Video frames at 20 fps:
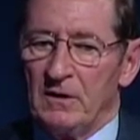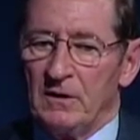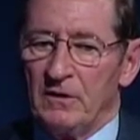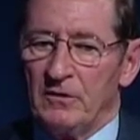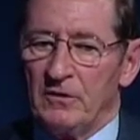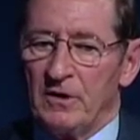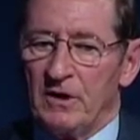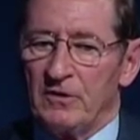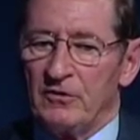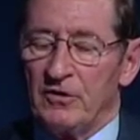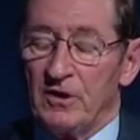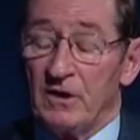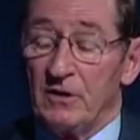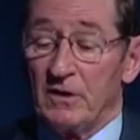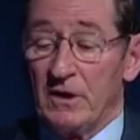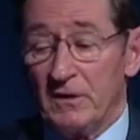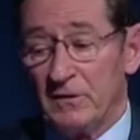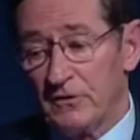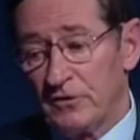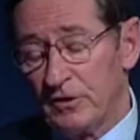such as
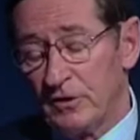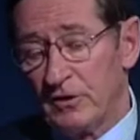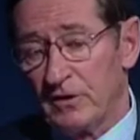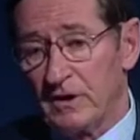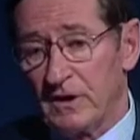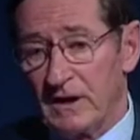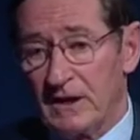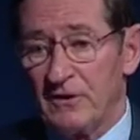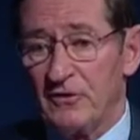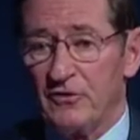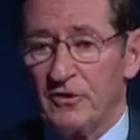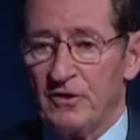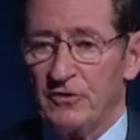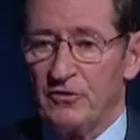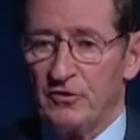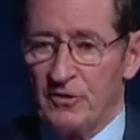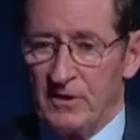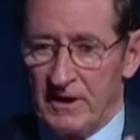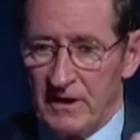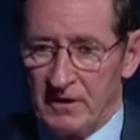in certain
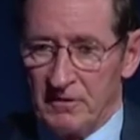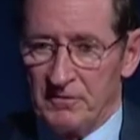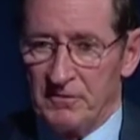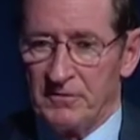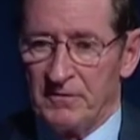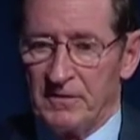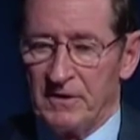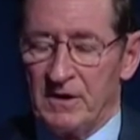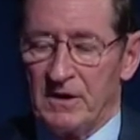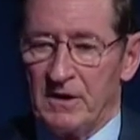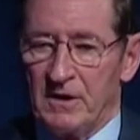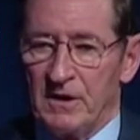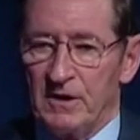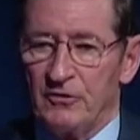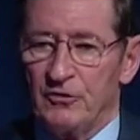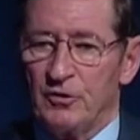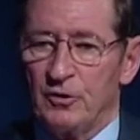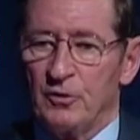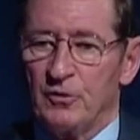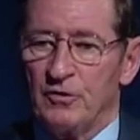countries you have
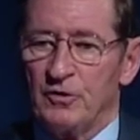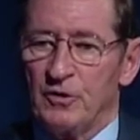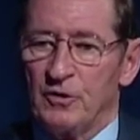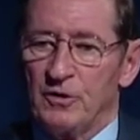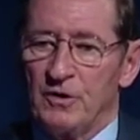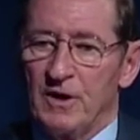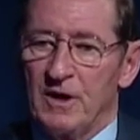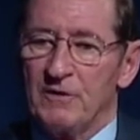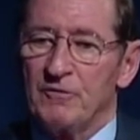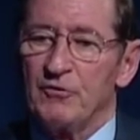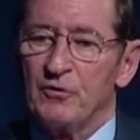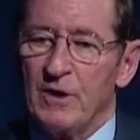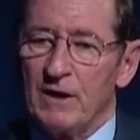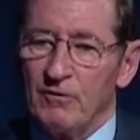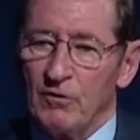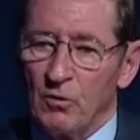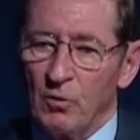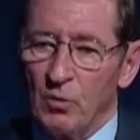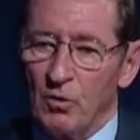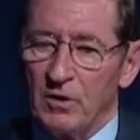issues and you have
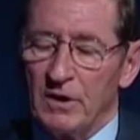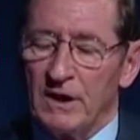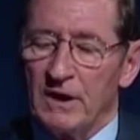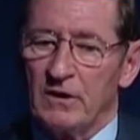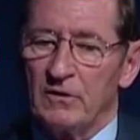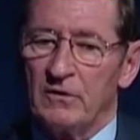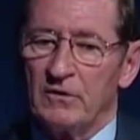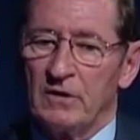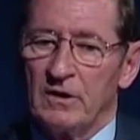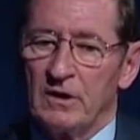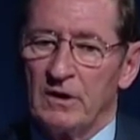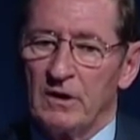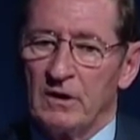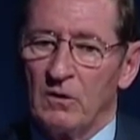travel warnings.